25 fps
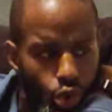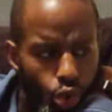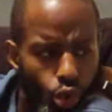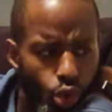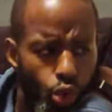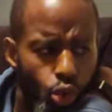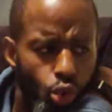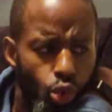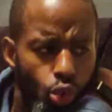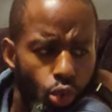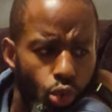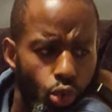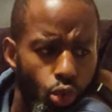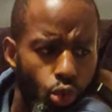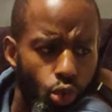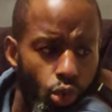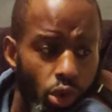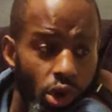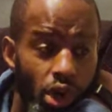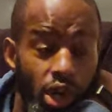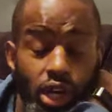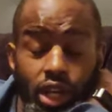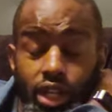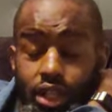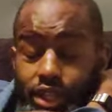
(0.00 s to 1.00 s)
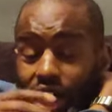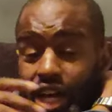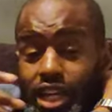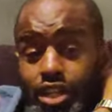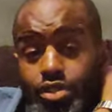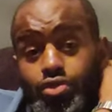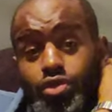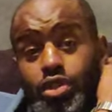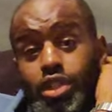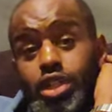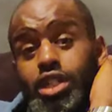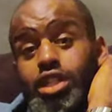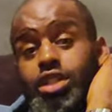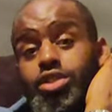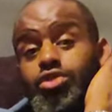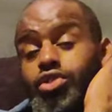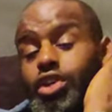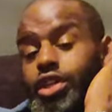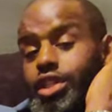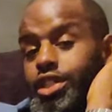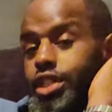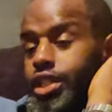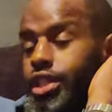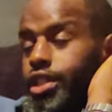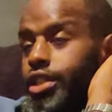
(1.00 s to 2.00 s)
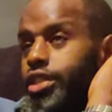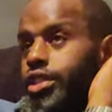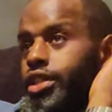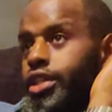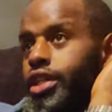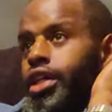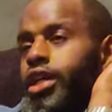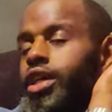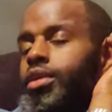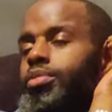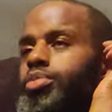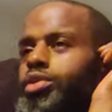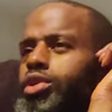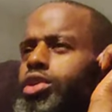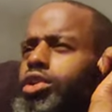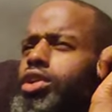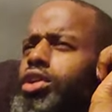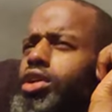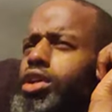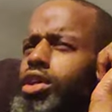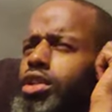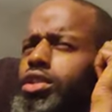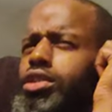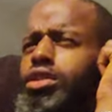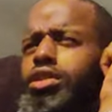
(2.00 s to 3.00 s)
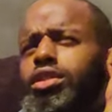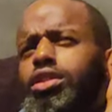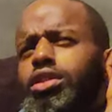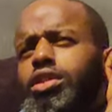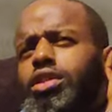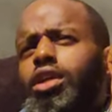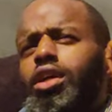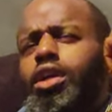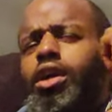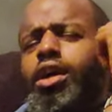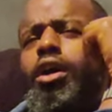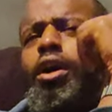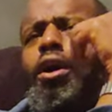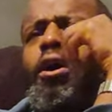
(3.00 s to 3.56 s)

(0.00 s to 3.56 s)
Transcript: Oh, that's really interesting, yeah, because